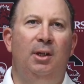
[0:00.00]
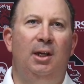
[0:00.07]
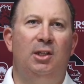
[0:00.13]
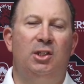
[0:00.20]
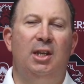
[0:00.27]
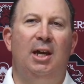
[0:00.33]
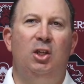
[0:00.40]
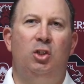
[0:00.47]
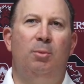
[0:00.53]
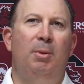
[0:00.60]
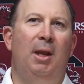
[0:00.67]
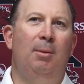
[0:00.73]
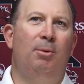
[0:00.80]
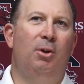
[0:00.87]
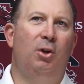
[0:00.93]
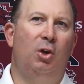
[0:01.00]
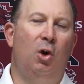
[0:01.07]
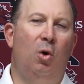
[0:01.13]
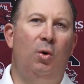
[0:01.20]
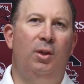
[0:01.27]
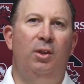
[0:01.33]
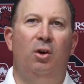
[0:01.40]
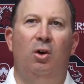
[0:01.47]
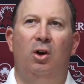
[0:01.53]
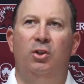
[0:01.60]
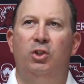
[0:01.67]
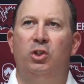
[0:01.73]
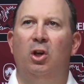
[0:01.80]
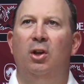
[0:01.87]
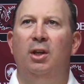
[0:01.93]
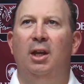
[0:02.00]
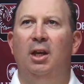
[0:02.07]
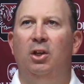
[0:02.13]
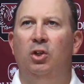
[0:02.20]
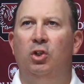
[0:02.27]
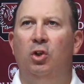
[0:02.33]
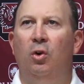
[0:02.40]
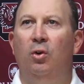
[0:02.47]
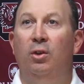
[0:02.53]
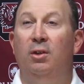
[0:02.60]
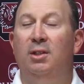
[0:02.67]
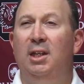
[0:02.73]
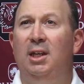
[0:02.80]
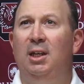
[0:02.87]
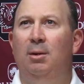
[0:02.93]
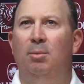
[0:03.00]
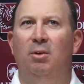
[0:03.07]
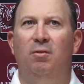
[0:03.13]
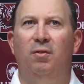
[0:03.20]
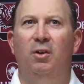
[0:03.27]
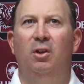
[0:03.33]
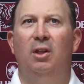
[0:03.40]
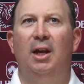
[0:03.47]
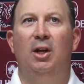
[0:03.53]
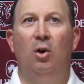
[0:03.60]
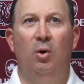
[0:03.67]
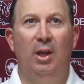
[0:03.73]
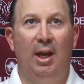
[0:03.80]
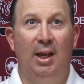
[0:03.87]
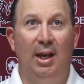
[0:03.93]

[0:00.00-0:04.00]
it's nice to be able to go in there on Sunday and show the team and feel like, okay,